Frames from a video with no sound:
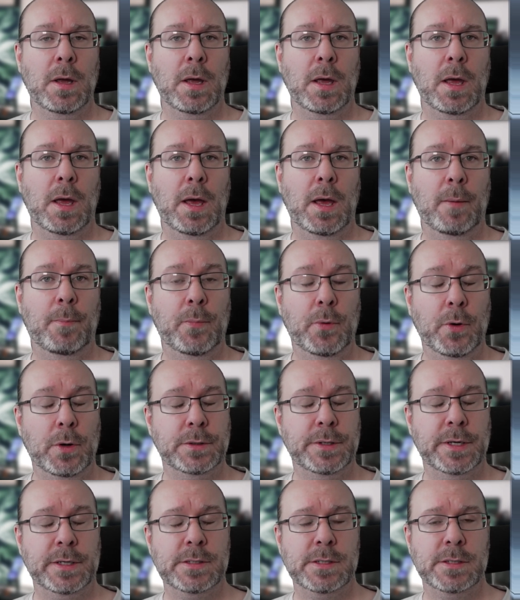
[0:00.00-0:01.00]

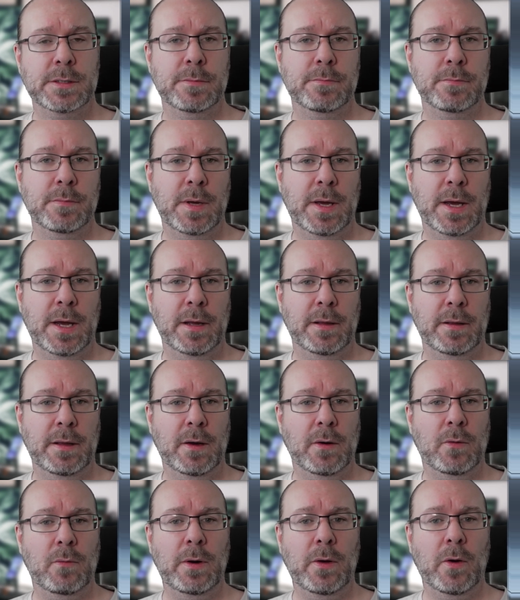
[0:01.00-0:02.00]
projects, the
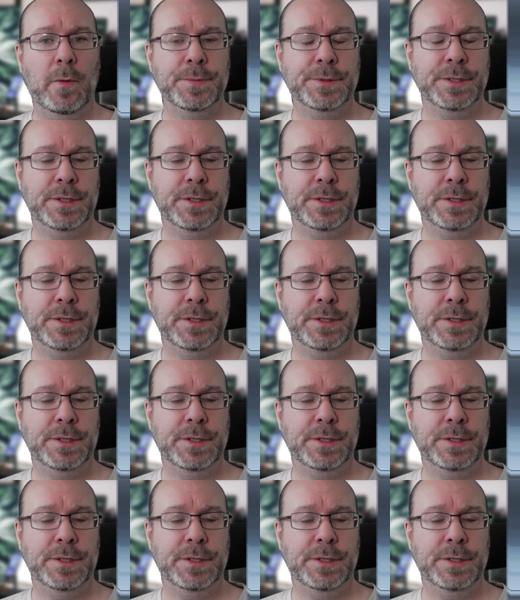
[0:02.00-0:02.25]
only option